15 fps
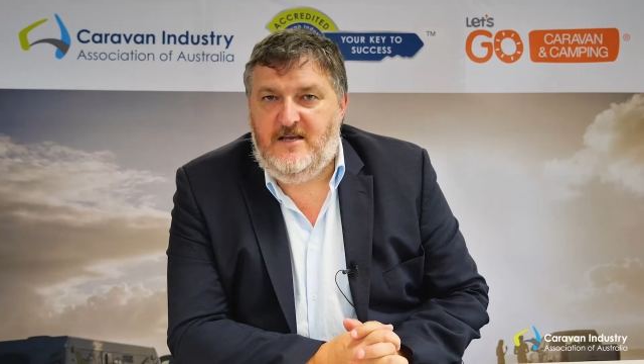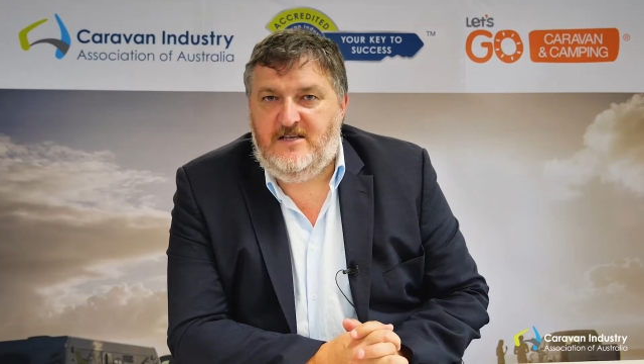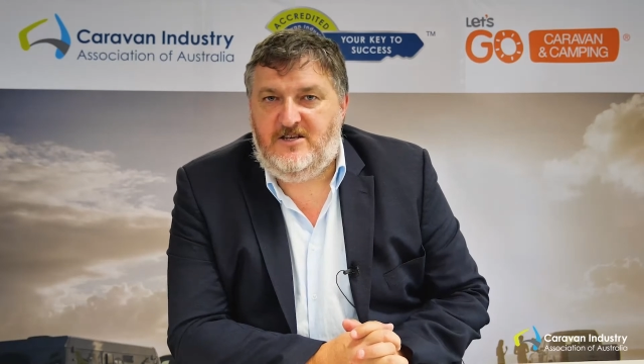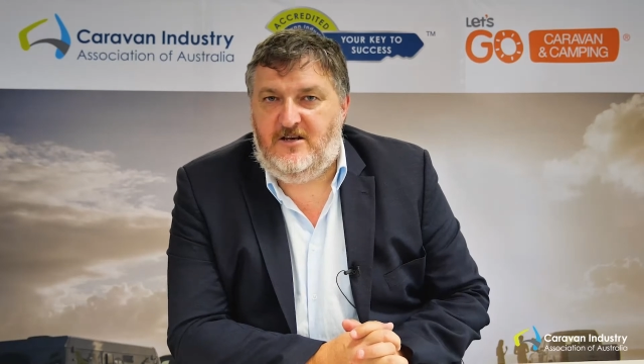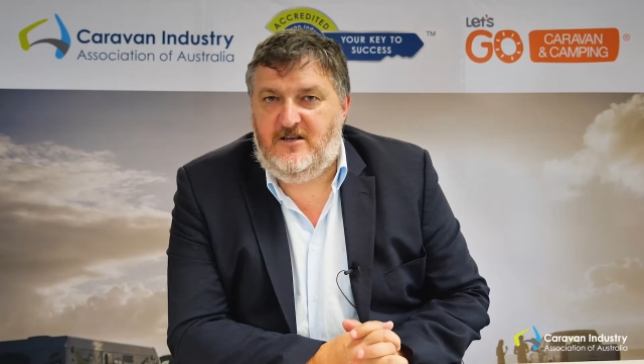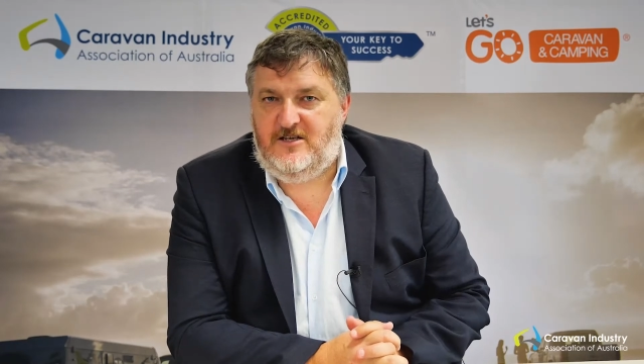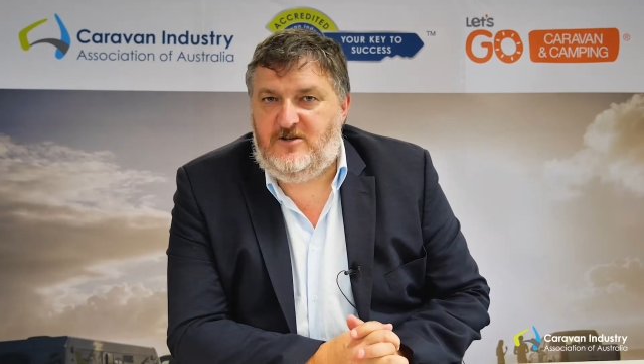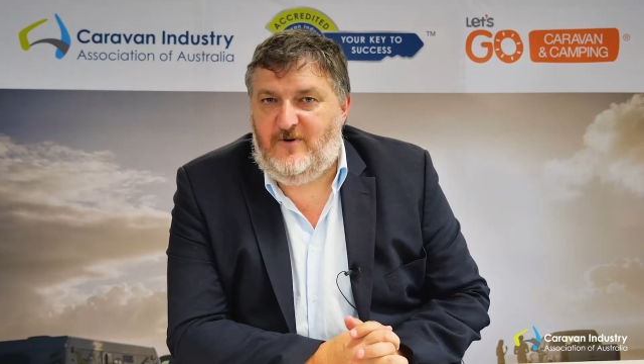
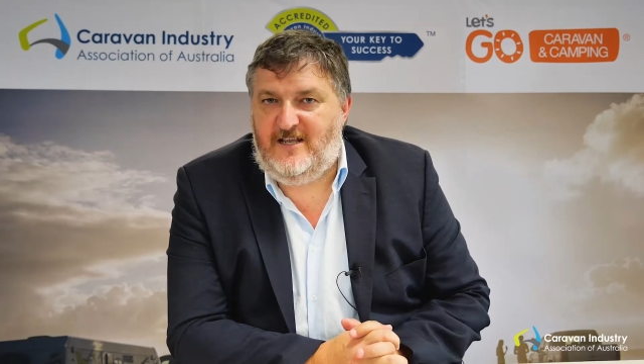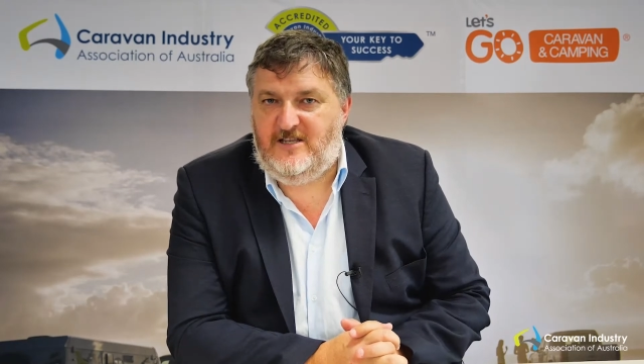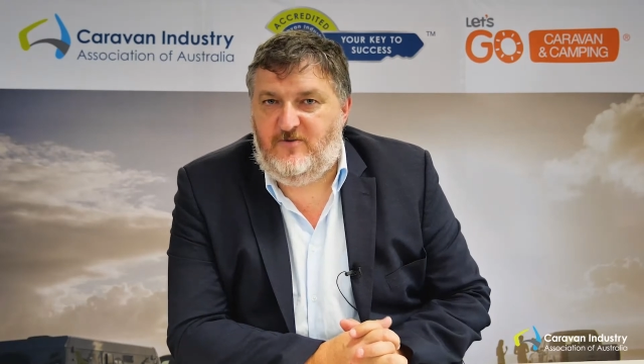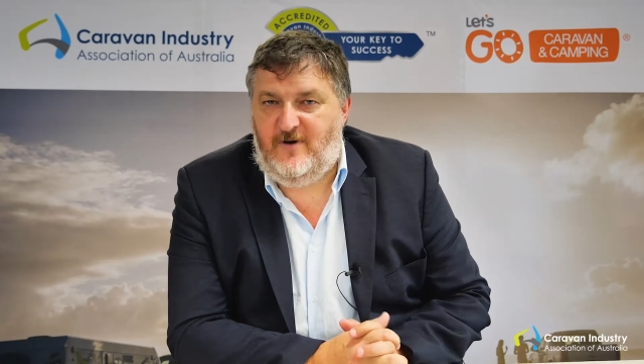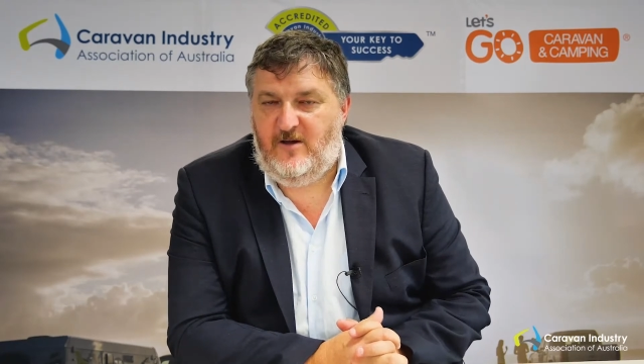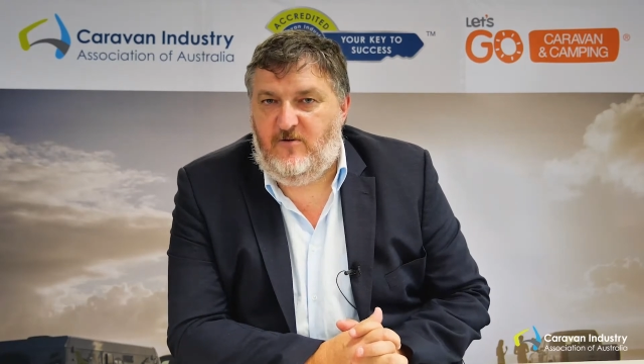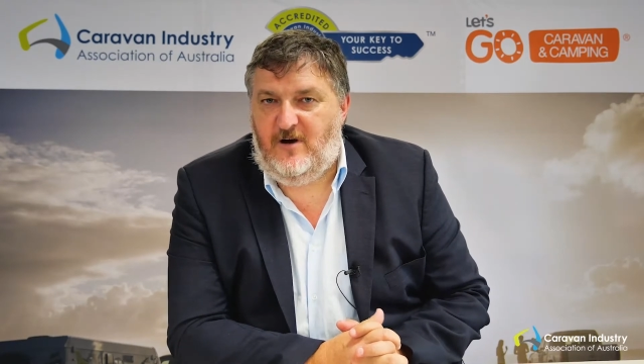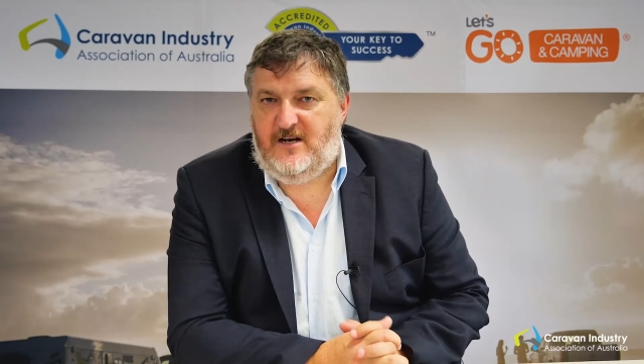Certainly
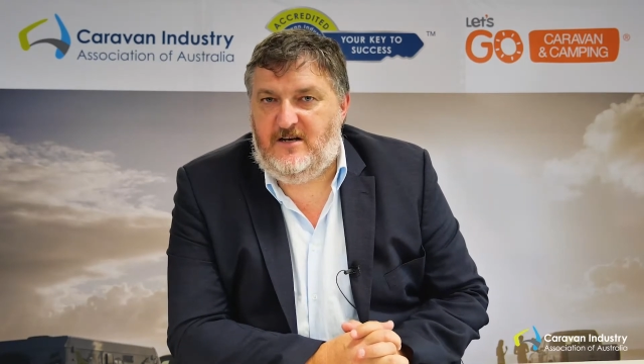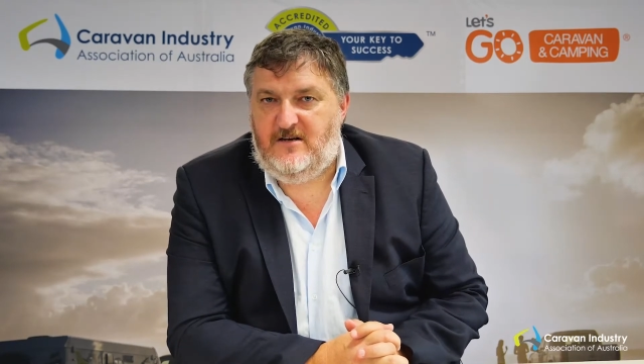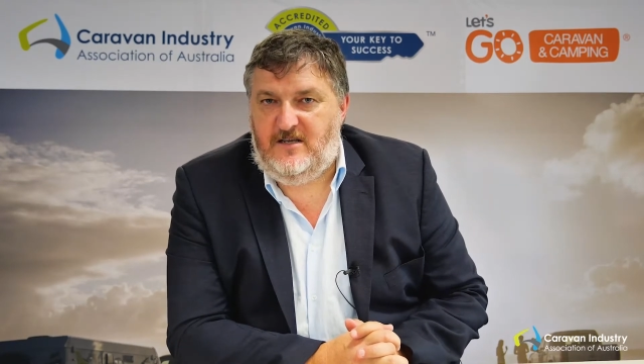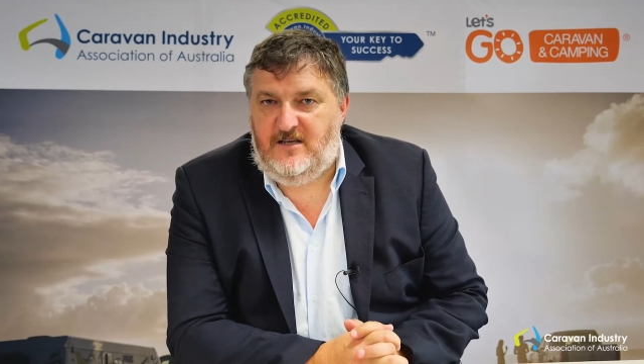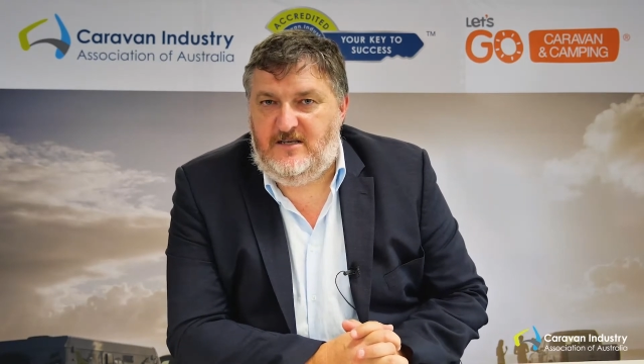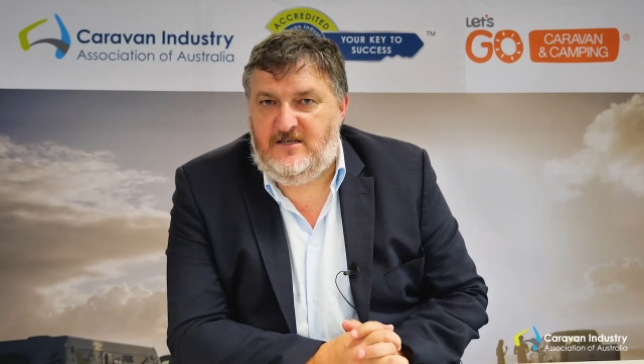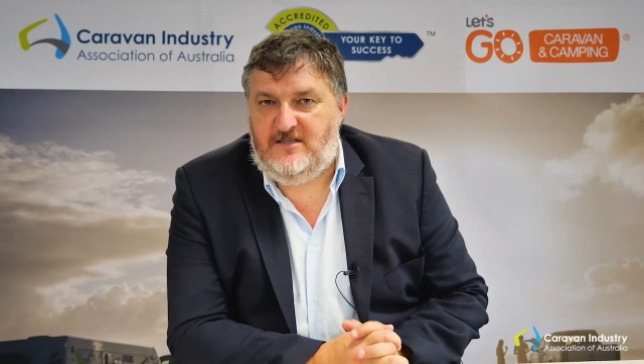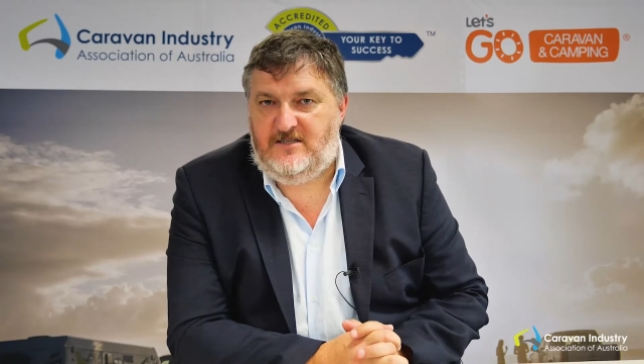
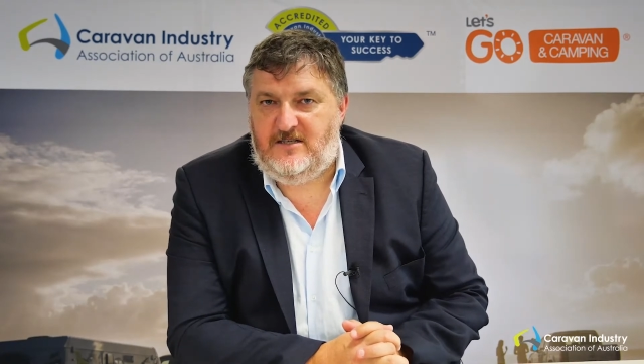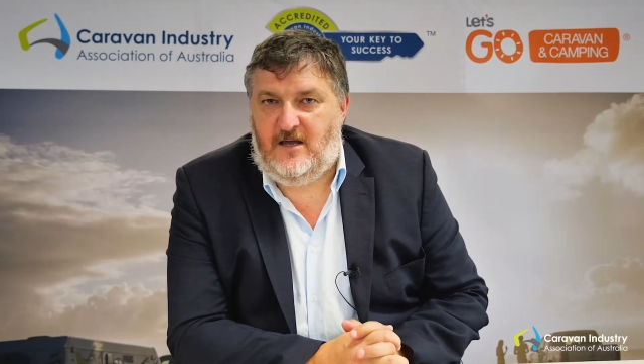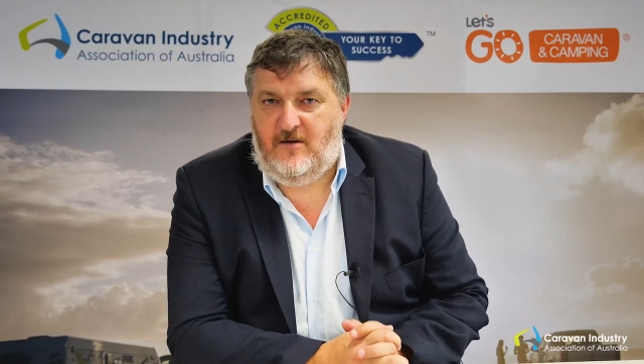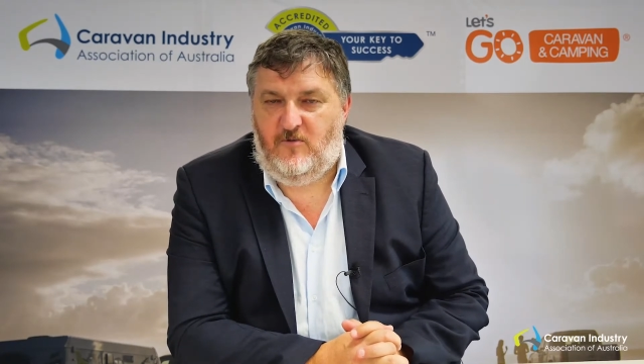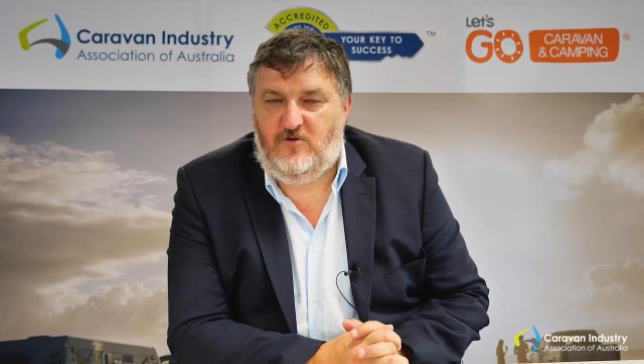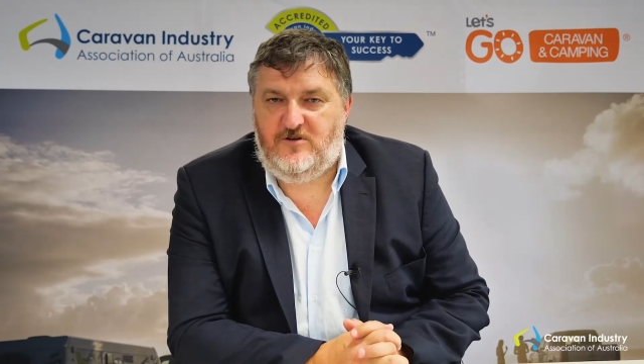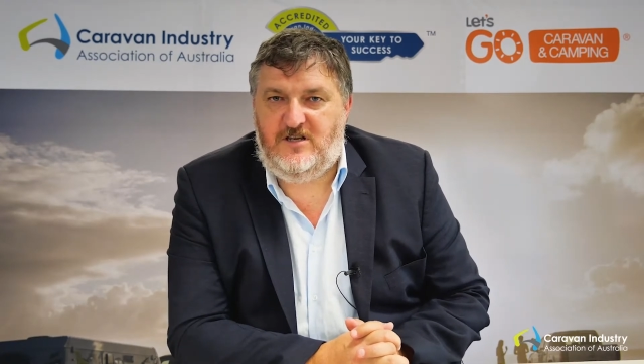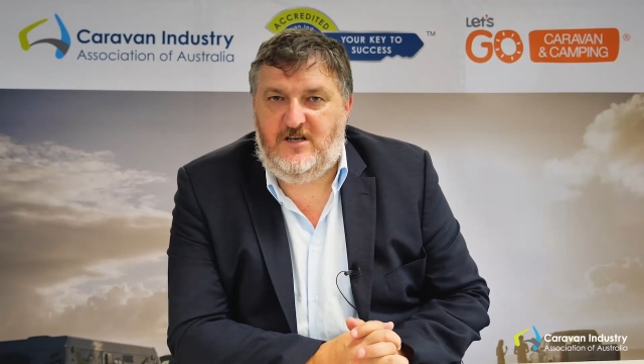2021 is
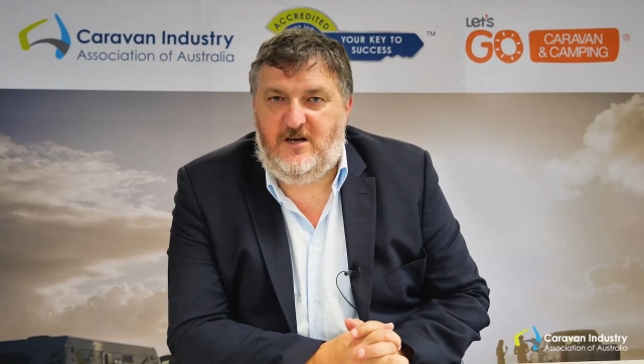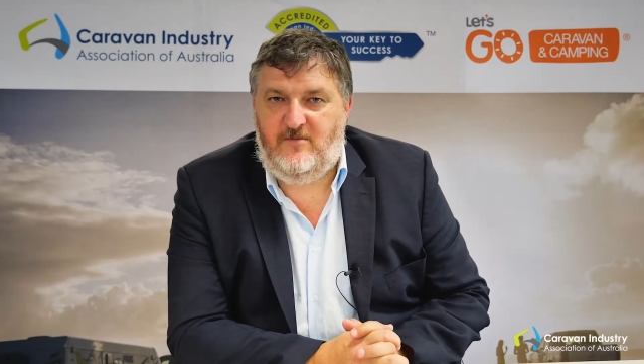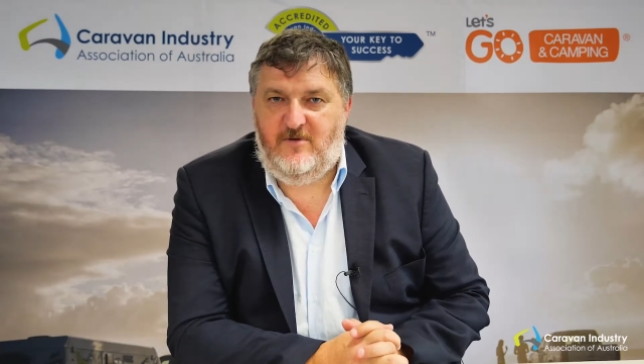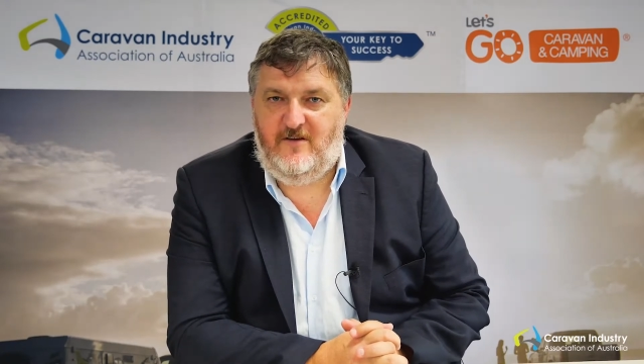also going to